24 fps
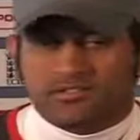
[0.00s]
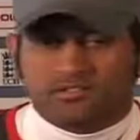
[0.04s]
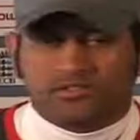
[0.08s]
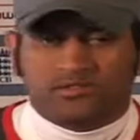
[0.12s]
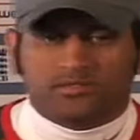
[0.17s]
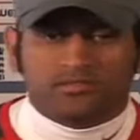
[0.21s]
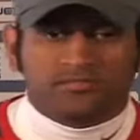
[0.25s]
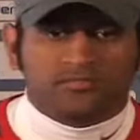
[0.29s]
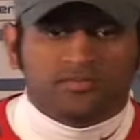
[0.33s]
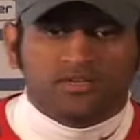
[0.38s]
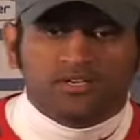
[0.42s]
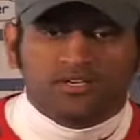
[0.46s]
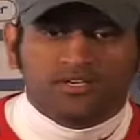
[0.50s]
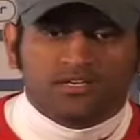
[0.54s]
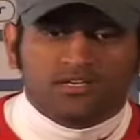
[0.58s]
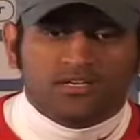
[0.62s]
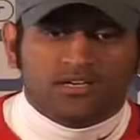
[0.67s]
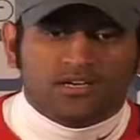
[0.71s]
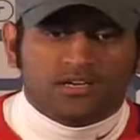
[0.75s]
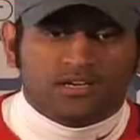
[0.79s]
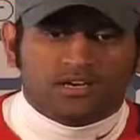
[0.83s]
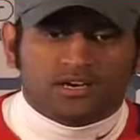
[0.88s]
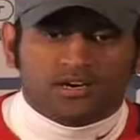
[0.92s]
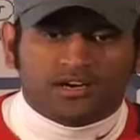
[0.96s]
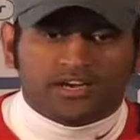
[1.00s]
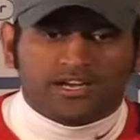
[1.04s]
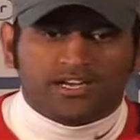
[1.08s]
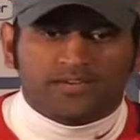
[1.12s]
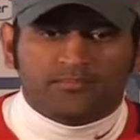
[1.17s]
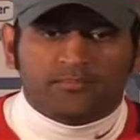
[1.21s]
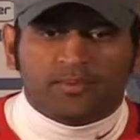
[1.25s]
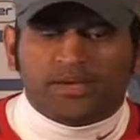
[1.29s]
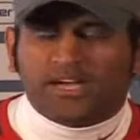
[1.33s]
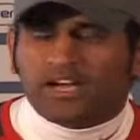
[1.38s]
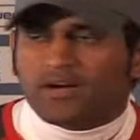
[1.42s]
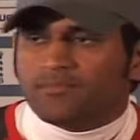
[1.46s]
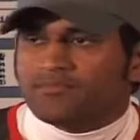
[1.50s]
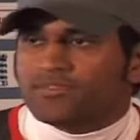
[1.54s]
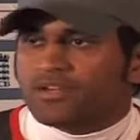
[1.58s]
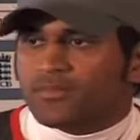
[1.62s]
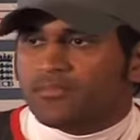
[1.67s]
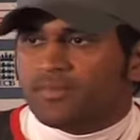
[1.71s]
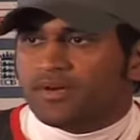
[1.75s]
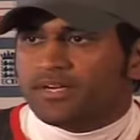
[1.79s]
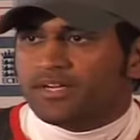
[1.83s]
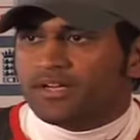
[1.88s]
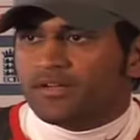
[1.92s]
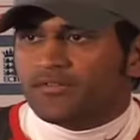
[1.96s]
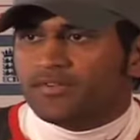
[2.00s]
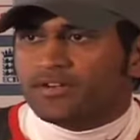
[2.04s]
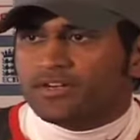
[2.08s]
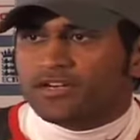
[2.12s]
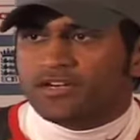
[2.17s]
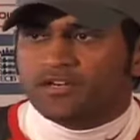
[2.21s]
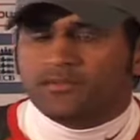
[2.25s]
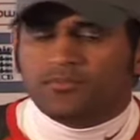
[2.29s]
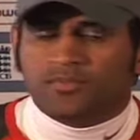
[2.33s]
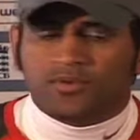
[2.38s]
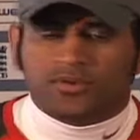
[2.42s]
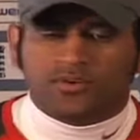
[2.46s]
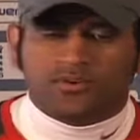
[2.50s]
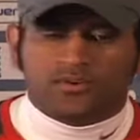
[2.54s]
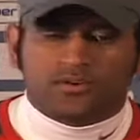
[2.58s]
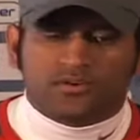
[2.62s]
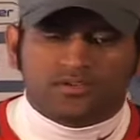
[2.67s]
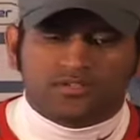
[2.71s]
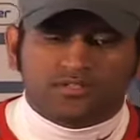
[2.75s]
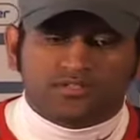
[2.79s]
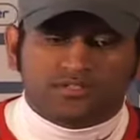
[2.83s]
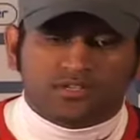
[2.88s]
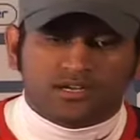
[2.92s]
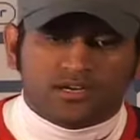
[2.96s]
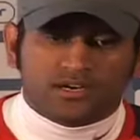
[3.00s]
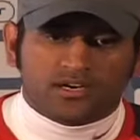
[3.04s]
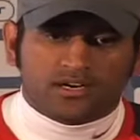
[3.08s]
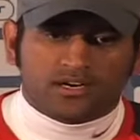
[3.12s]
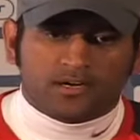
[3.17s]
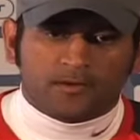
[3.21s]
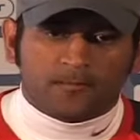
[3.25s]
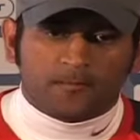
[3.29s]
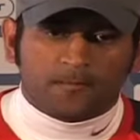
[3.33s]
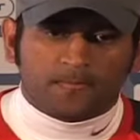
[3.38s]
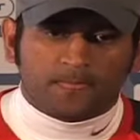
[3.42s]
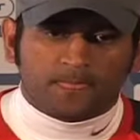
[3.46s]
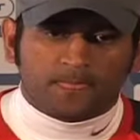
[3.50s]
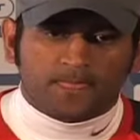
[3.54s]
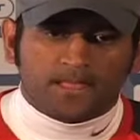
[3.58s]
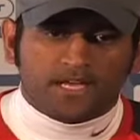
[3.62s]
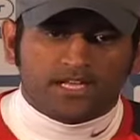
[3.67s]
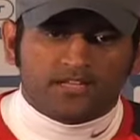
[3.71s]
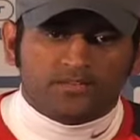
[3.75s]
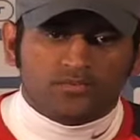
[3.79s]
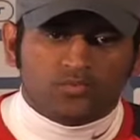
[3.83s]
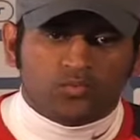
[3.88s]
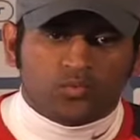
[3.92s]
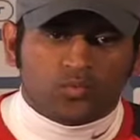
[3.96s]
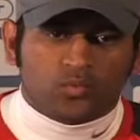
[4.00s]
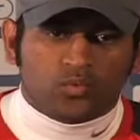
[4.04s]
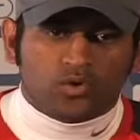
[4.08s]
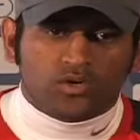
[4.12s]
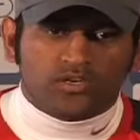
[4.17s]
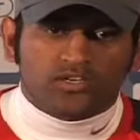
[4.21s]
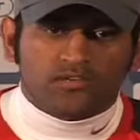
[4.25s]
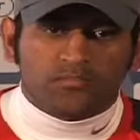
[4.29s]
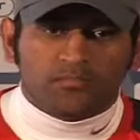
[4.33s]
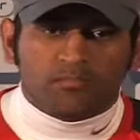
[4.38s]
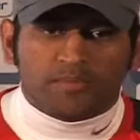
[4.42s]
you know, it becomes a bit difficult, because then what